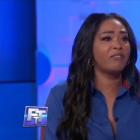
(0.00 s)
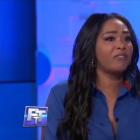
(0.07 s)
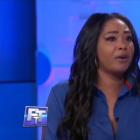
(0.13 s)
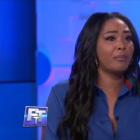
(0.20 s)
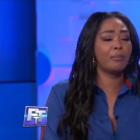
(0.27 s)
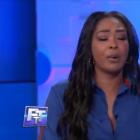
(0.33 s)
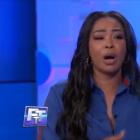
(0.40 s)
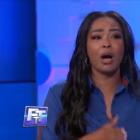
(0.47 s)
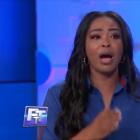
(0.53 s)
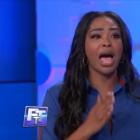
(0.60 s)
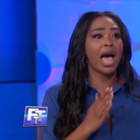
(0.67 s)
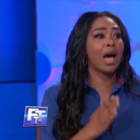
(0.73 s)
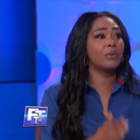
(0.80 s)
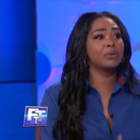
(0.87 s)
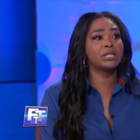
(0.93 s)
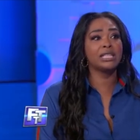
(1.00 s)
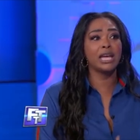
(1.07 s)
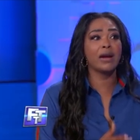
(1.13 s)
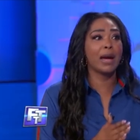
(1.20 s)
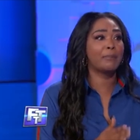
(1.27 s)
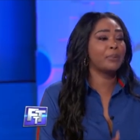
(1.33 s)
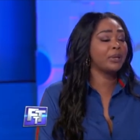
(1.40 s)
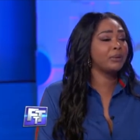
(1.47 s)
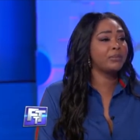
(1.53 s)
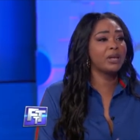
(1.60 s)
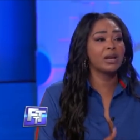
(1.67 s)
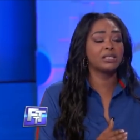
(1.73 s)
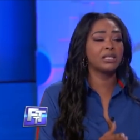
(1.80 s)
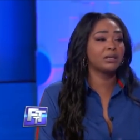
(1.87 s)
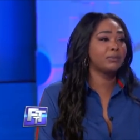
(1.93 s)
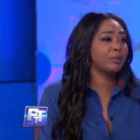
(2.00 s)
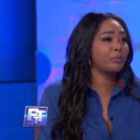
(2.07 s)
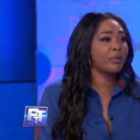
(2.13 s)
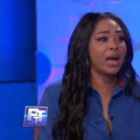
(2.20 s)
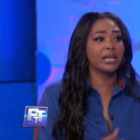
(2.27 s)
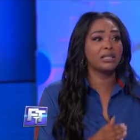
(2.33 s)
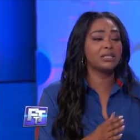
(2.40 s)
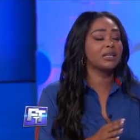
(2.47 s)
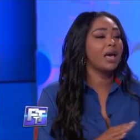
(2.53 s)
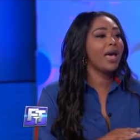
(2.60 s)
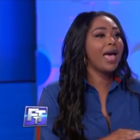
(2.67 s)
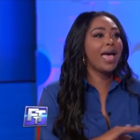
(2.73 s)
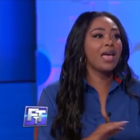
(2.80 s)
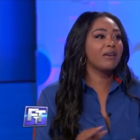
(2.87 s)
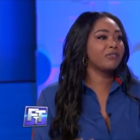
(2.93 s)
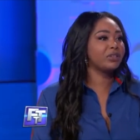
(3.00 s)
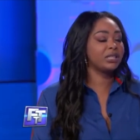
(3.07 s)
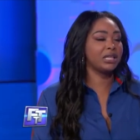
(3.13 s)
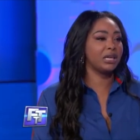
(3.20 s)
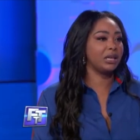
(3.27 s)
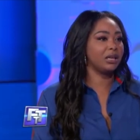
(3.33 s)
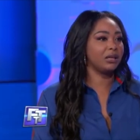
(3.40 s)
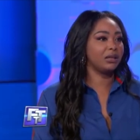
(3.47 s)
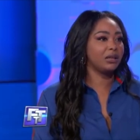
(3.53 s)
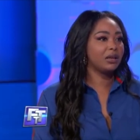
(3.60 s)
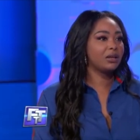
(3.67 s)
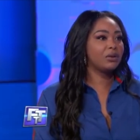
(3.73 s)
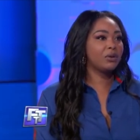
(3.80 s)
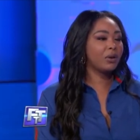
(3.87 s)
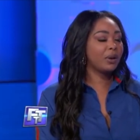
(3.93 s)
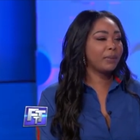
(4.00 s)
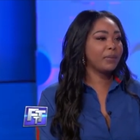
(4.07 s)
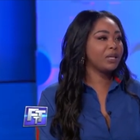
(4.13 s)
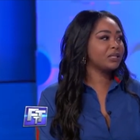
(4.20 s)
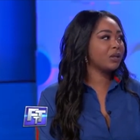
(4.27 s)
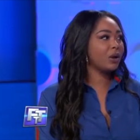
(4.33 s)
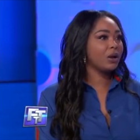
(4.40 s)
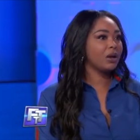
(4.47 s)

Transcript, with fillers: football. I was there. I put him there. I took him to practice. Everything. You know I mean? do you